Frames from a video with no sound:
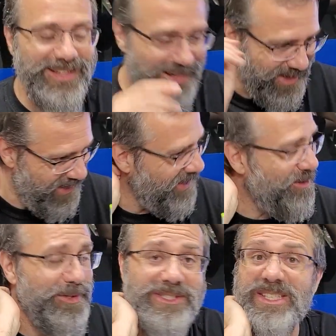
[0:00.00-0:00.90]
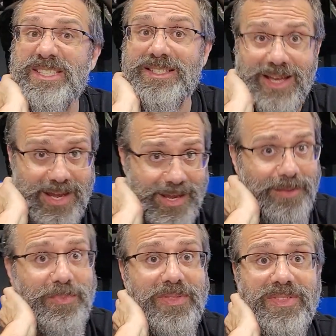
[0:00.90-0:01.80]
Yeah, it was the
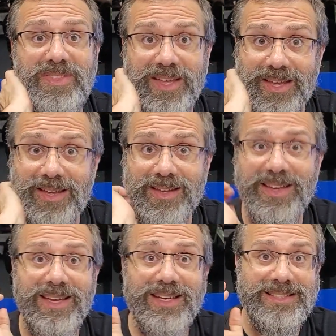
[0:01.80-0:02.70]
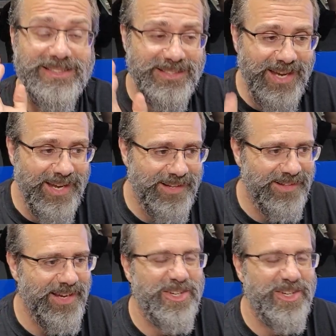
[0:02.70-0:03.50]
same thing exactly.